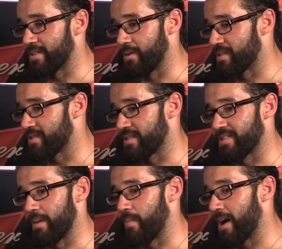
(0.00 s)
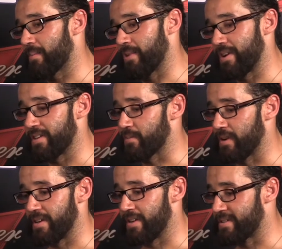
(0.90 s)
This is a setback, but it is
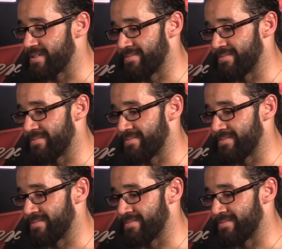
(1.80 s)
what it is.